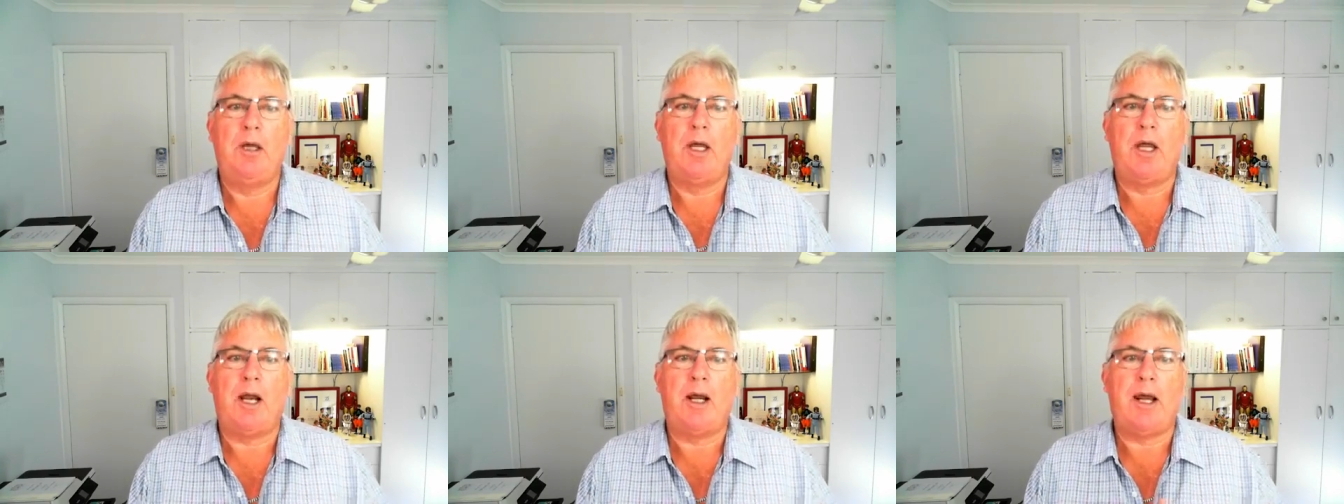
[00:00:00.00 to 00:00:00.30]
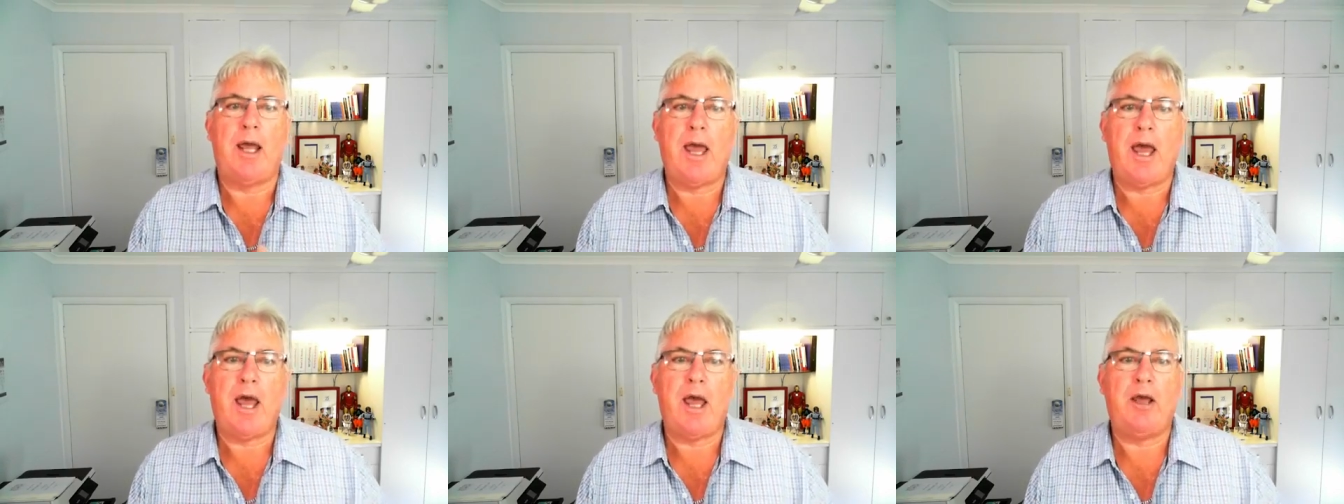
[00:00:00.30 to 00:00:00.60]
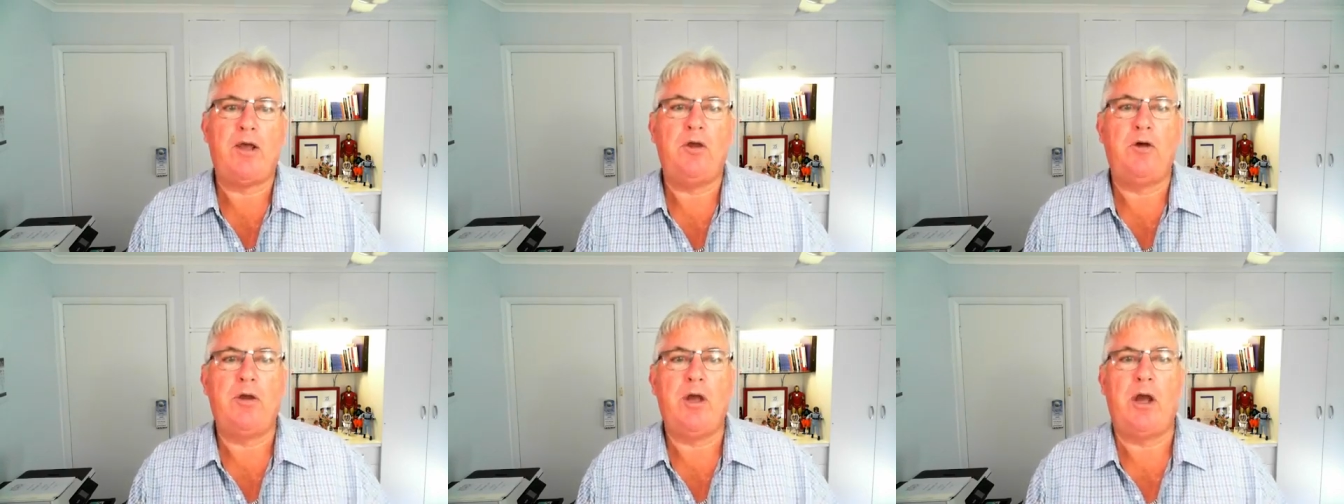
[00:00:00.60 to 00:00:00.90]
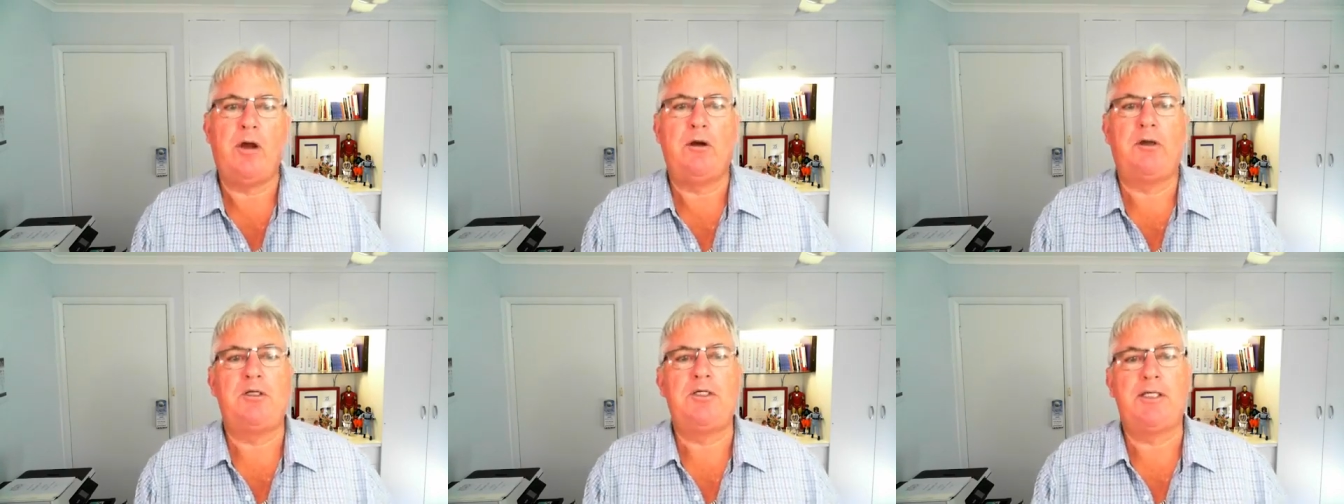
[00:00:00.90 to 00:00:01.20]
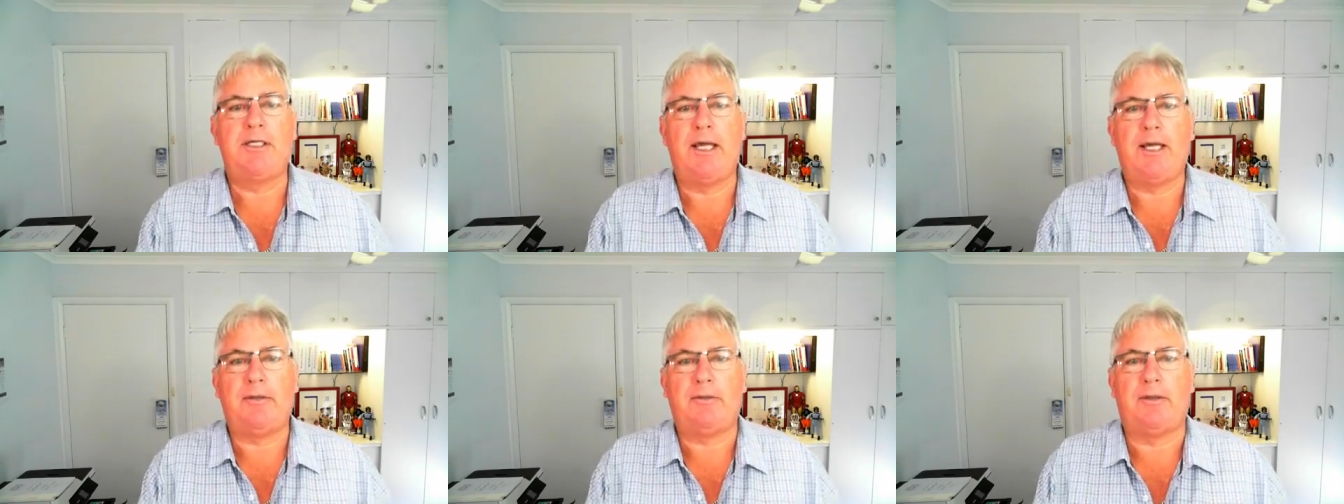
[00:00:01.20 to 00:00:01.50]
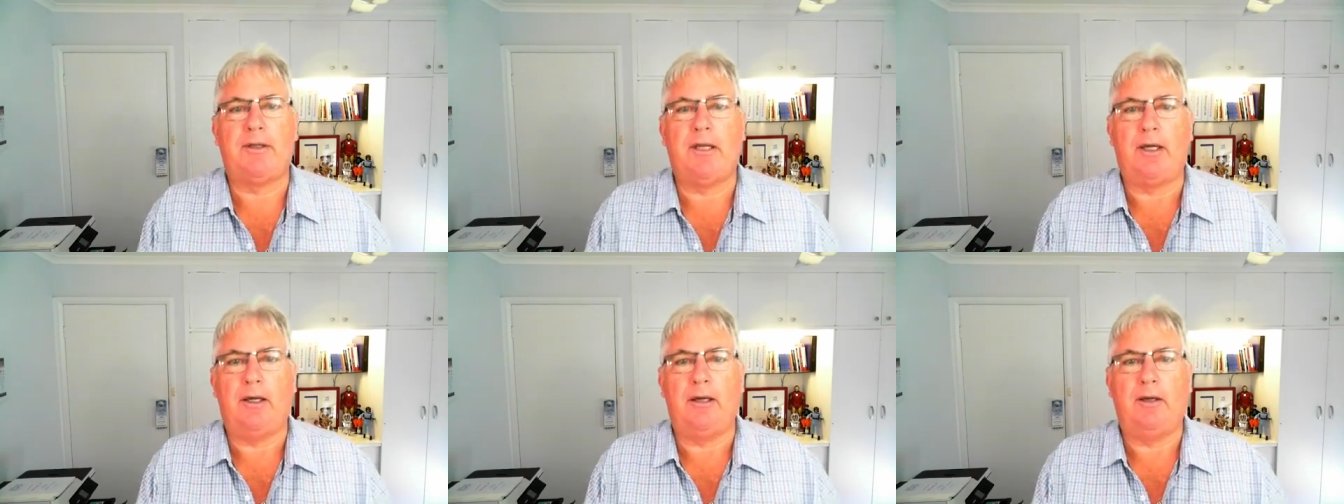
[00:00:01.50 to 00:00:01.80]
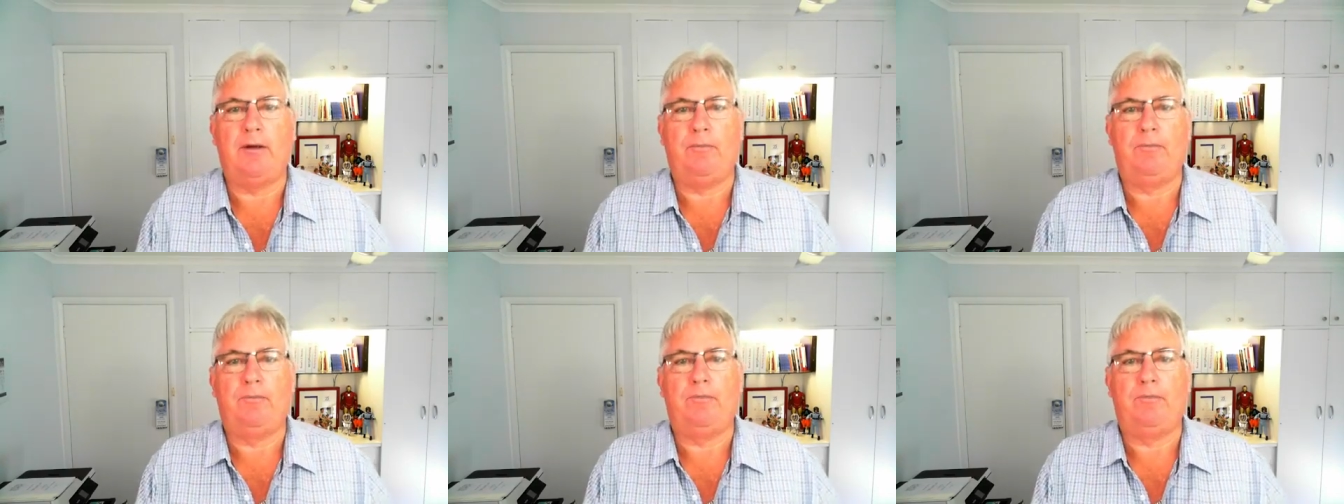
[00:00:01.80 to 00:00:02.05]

and how you're going to get there?